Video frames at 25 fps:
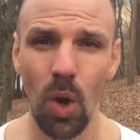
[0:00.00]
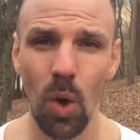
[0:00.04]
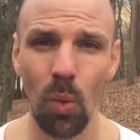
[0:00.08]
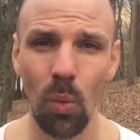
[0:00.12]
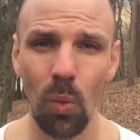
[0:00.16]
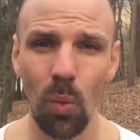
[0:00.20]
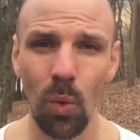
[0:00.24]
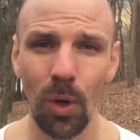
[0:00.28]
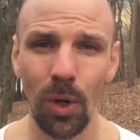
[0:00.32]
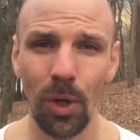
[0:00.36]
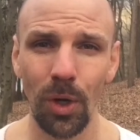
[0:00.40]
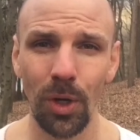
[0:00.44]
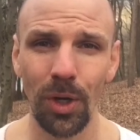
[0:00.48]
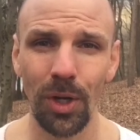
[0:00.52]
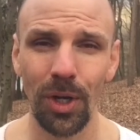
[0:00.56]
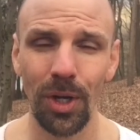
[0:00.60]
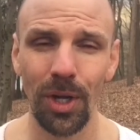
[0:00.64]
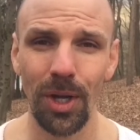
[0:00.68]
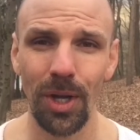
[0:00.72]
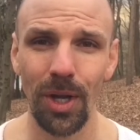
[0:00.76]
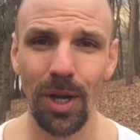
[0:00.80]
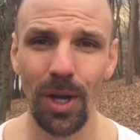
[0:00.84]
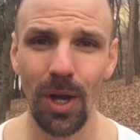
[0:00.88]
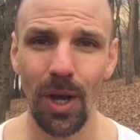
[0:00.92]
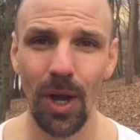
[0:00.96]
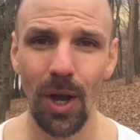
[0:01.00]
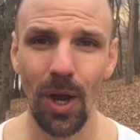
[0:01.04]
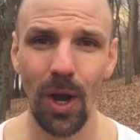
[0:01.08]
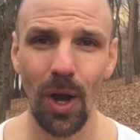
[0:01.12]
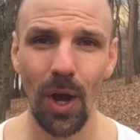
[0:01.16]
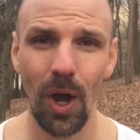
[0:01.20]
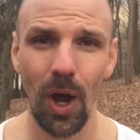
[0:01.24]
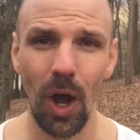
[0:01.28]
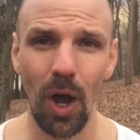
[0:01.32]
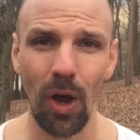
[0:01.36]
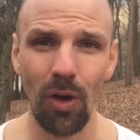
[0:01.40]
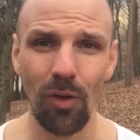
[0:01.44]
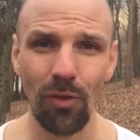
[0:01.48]
homework
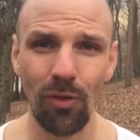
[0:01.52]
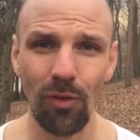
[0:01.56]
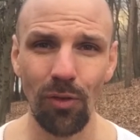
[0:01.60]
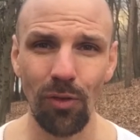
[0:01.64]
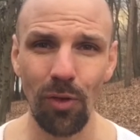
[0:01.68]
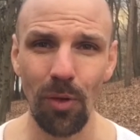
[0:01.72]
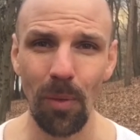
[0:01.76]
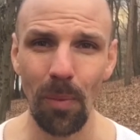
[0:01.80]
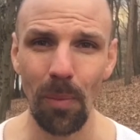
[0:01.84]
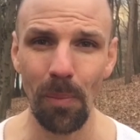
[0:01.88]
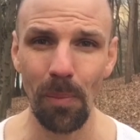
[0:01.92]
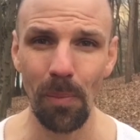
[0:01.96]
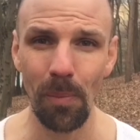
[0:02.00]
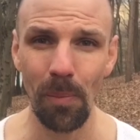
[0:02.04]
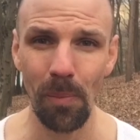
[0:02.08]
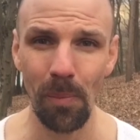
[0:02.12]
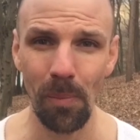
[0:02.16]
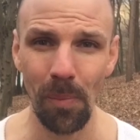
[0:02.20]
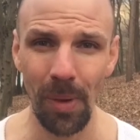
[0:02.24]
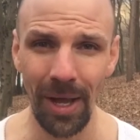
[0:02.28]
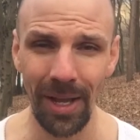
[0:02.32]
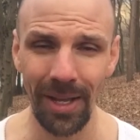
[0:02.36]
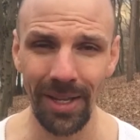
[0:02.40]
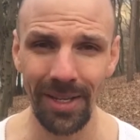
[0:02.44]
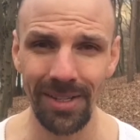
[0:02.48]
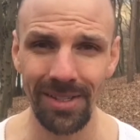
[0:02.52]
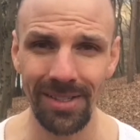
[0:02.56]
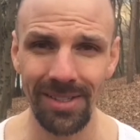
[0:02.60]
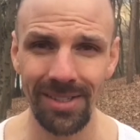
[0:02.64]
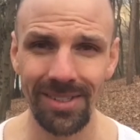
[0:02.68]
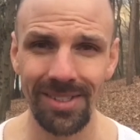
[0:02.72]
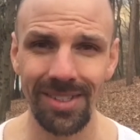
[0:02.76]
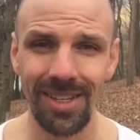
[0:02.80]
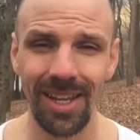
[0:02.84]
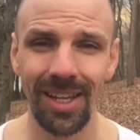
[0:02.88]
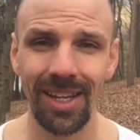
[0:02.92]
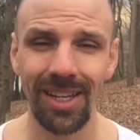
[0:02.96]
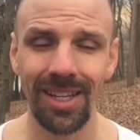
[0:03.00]
of mind
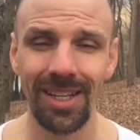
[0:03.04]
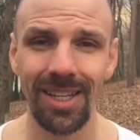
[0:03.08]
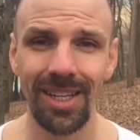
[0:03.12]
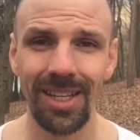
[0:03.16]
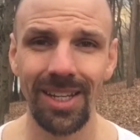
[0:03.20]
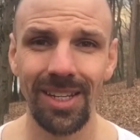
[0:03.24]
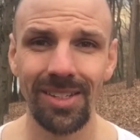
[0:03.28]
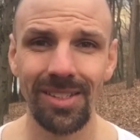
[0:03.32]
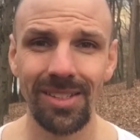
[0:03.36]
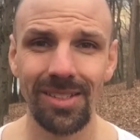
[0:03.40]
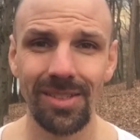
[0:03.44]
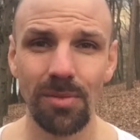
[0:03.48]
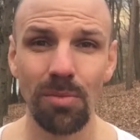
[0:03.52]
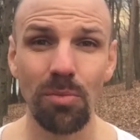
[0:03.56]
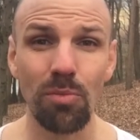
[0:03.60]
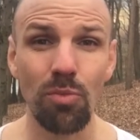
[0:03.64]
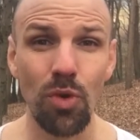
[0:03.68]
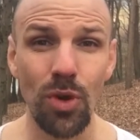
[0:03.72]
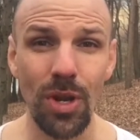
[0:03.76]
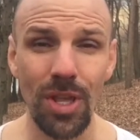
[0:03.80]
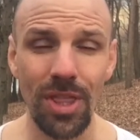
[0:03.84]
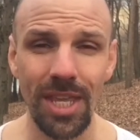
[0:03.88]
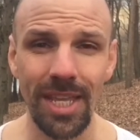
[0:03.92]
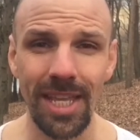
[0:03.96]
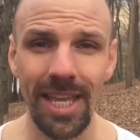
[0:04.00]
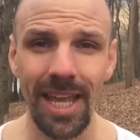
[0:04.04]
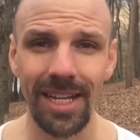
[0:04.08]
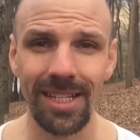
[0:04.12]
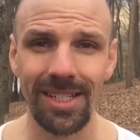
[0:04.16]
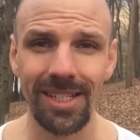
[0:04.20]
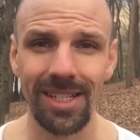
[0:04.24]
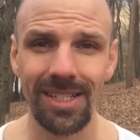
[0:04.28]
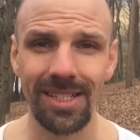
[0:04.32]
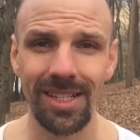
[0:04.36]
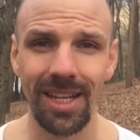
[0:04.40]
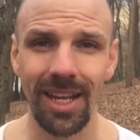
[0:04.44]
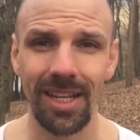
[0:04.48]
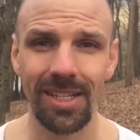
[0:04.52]
techniques, breathing
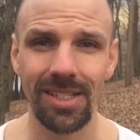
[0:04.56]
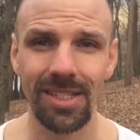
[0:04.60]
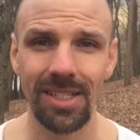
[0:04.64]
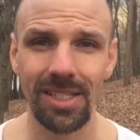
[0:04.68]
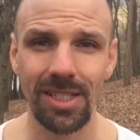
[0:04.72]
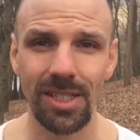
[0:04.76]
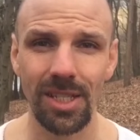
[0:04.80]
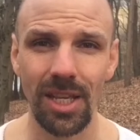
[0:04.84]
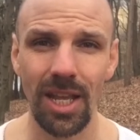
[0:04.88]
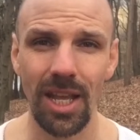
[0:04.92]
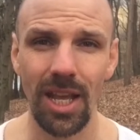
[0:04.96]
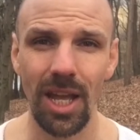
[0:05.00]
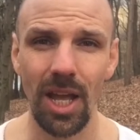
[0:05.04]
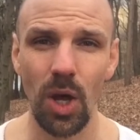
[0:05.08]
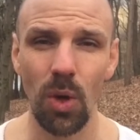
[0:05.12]
exercises,